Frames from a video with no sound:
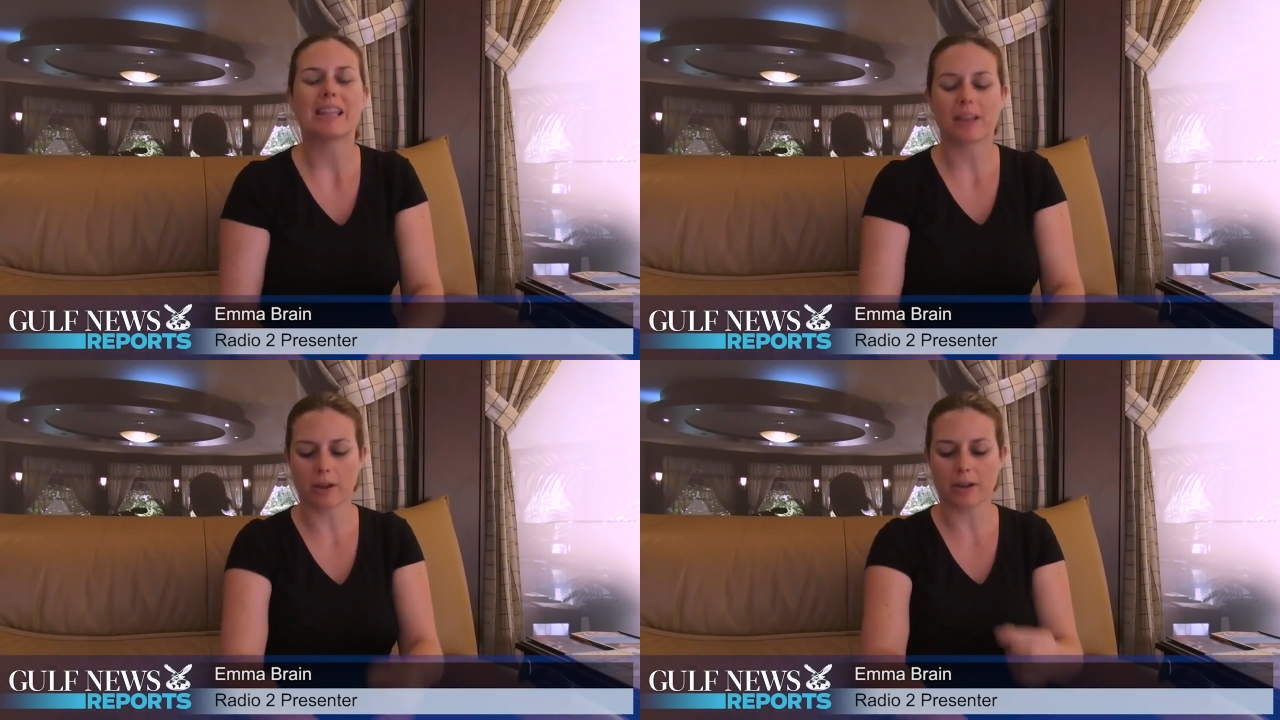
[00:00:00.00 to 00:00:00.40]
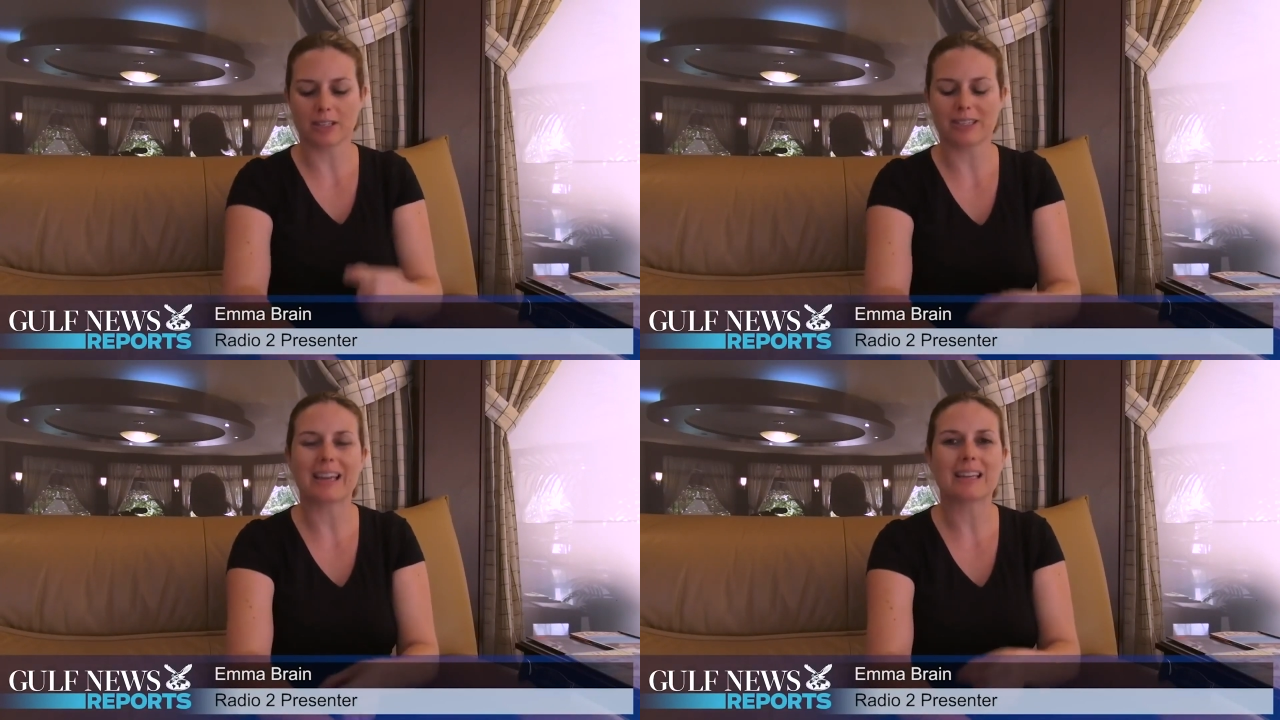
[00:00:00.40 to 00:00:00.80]
They're
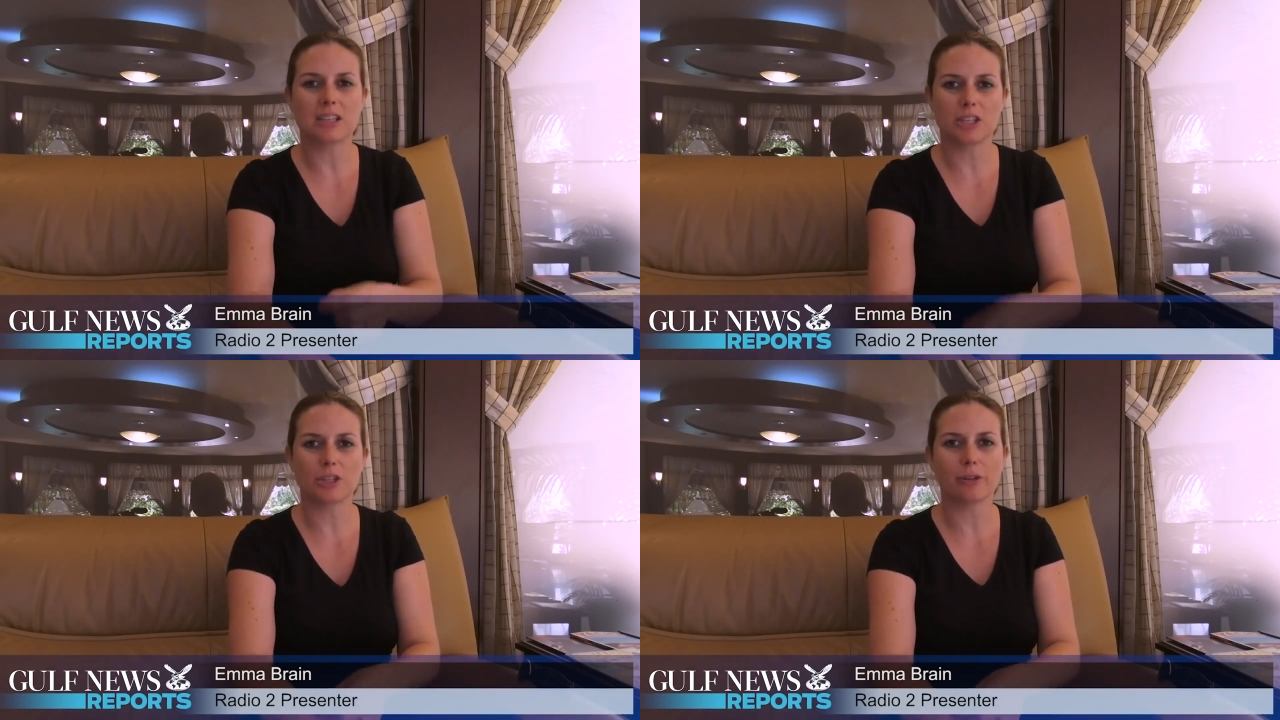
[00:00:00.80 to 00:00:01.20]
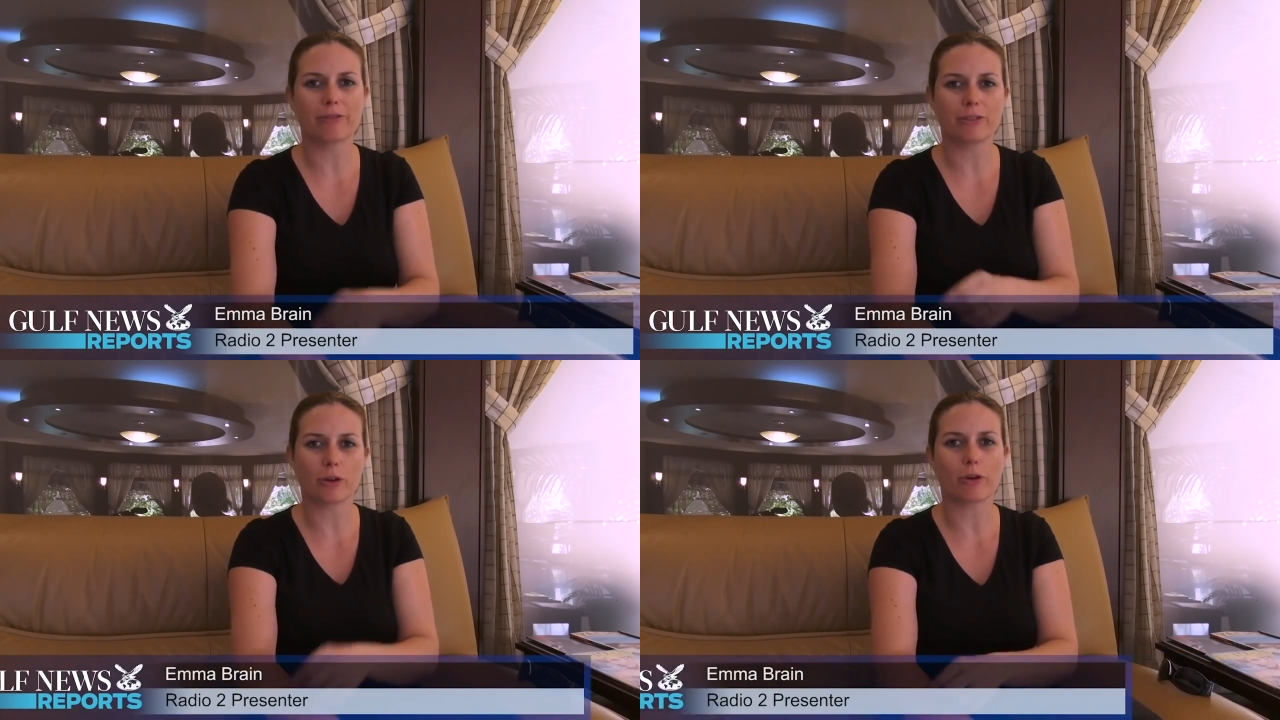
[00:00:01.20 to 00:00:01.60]
going to take
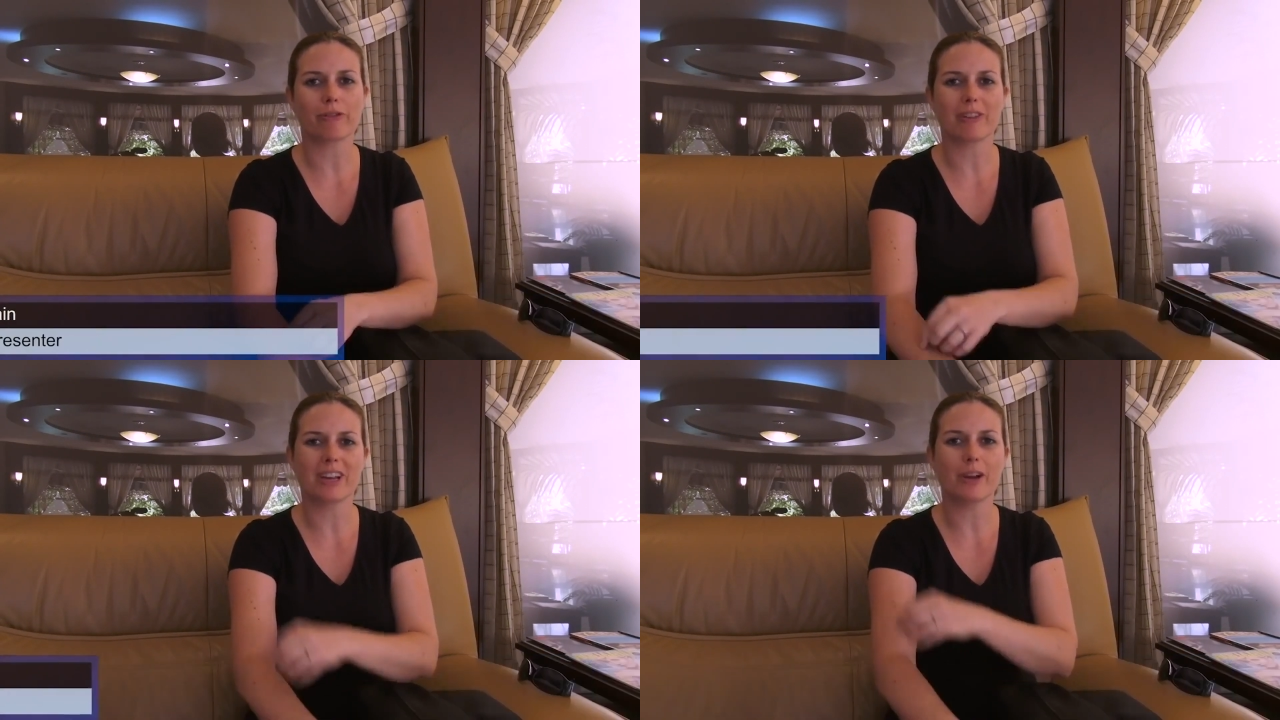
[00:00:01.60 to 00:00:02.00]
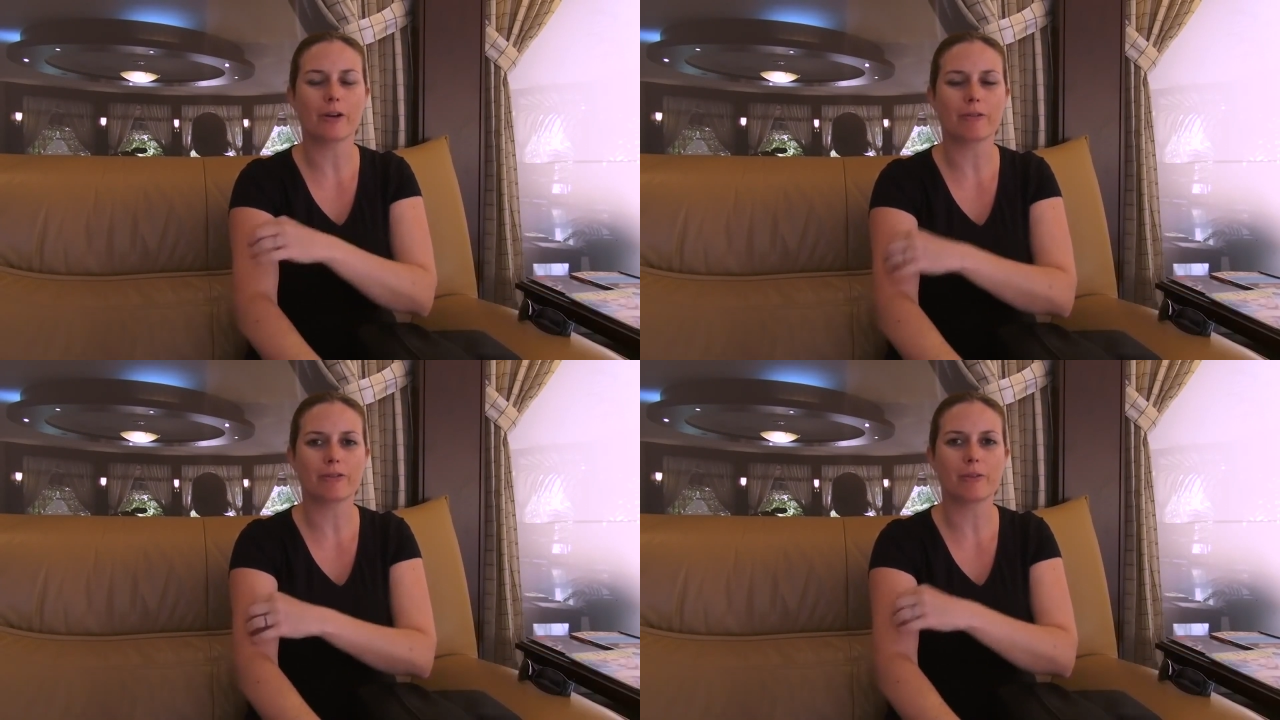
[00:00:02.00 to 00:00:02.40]
digital photography
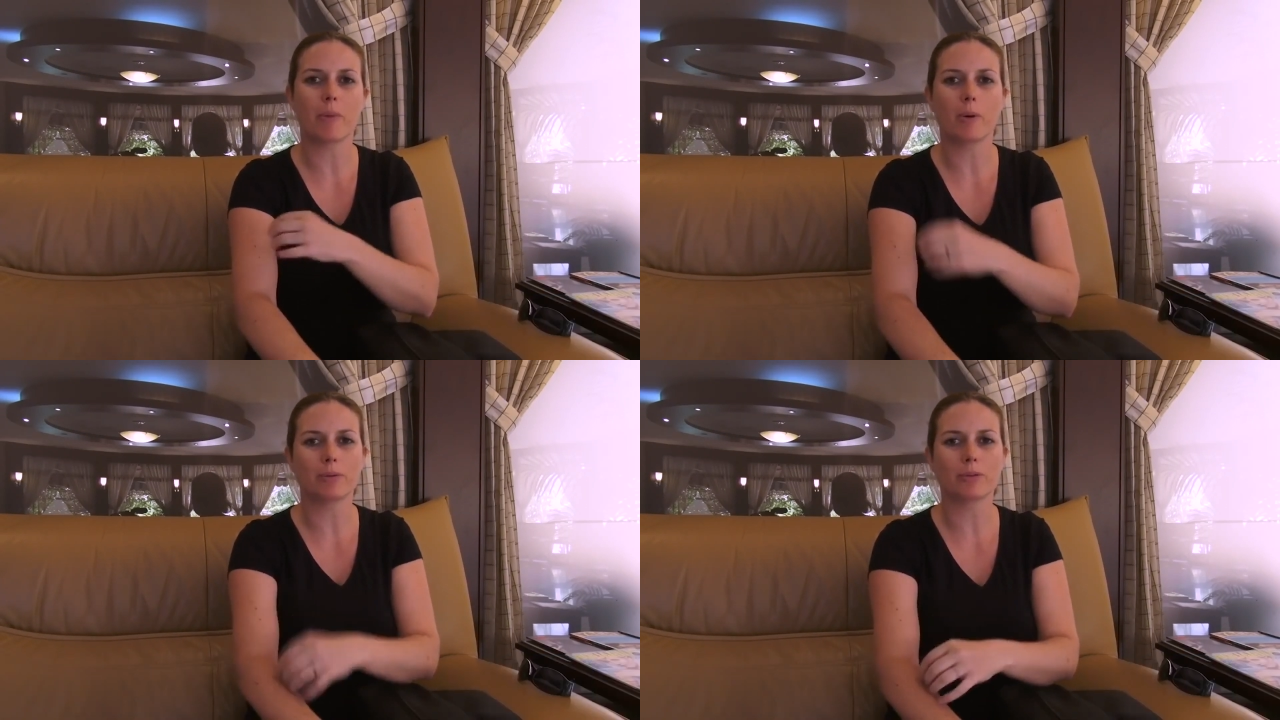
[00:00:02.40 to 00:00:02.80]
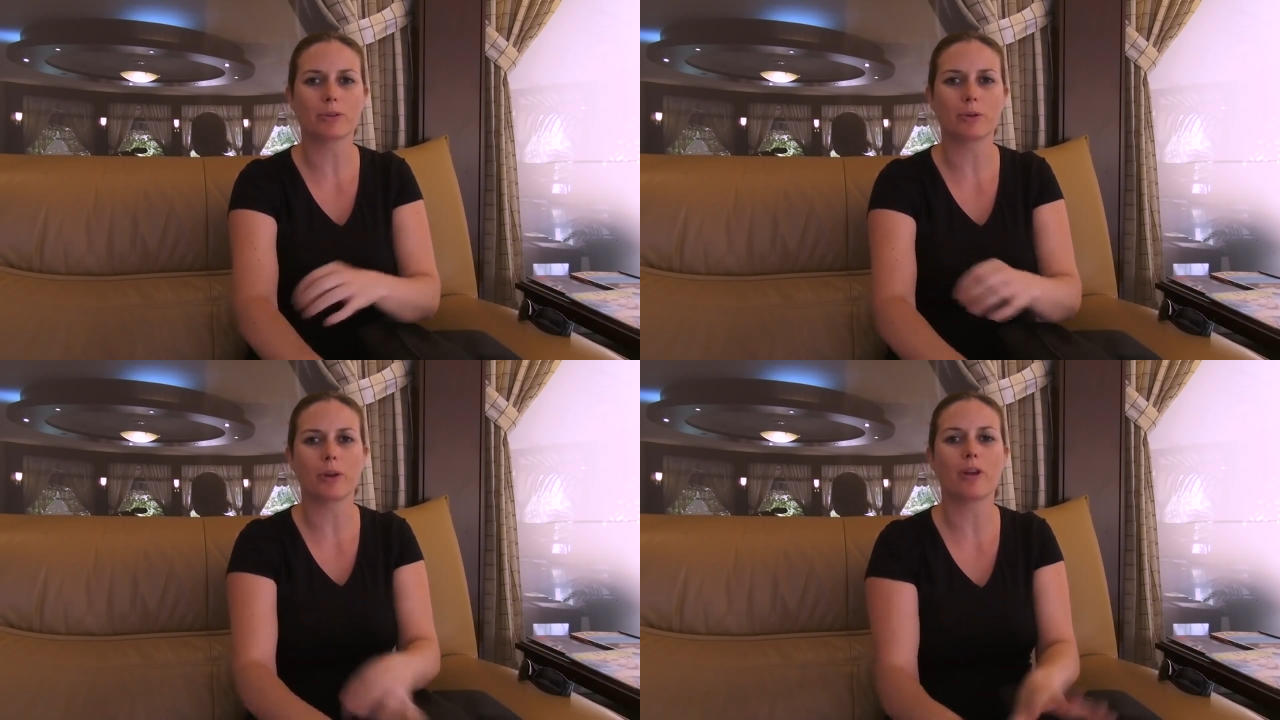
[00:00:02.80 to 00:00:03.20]
of the
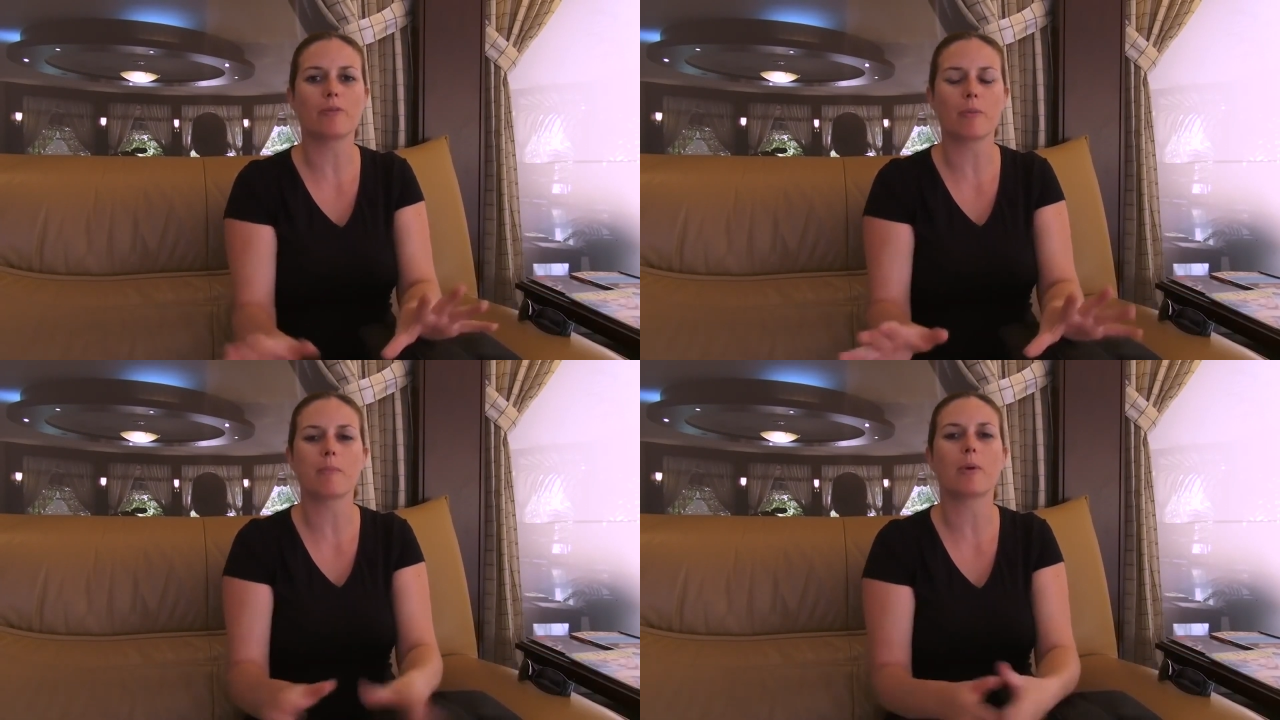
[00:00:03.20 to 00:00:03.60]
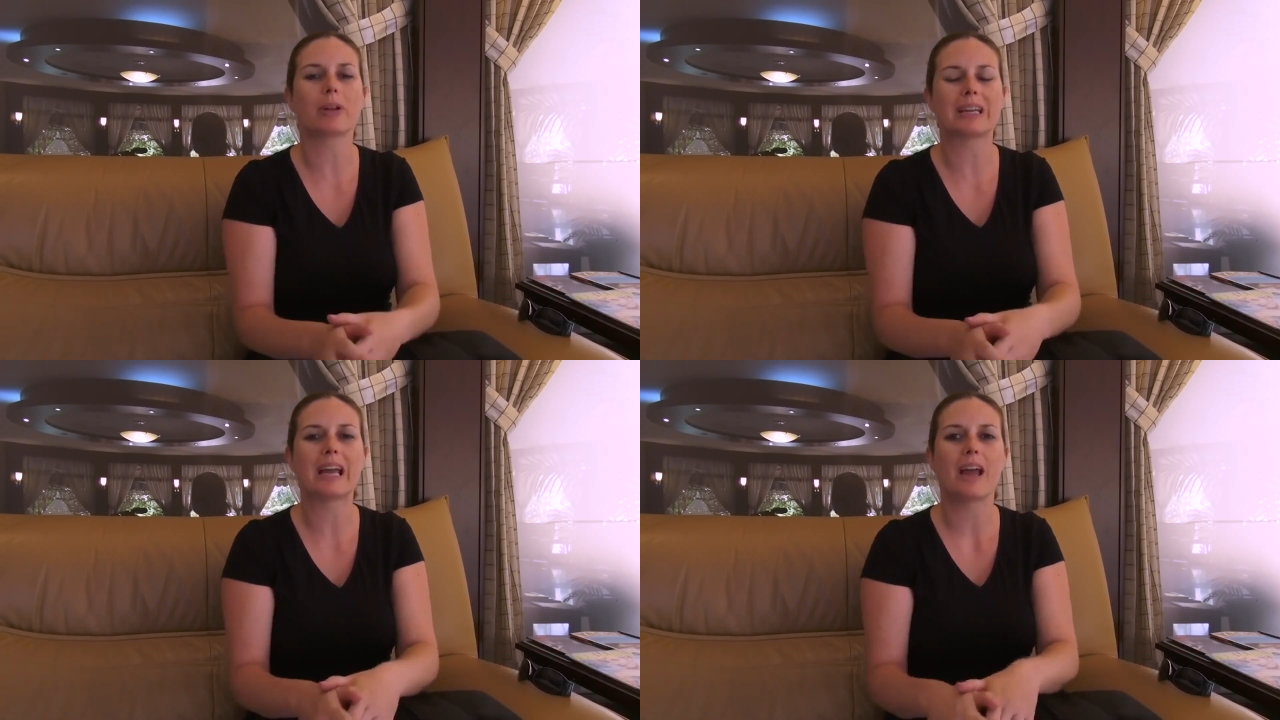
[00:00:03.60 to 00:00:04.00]
moles all over my
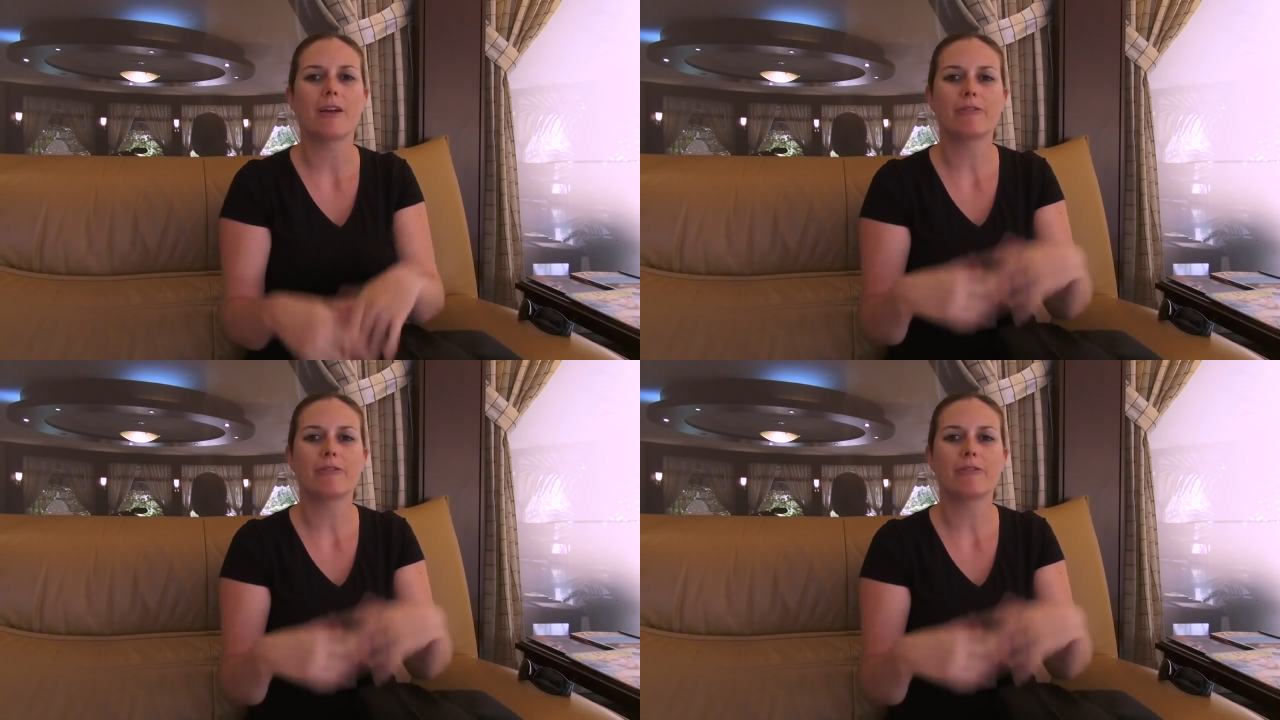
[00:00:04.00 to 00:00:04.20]
body,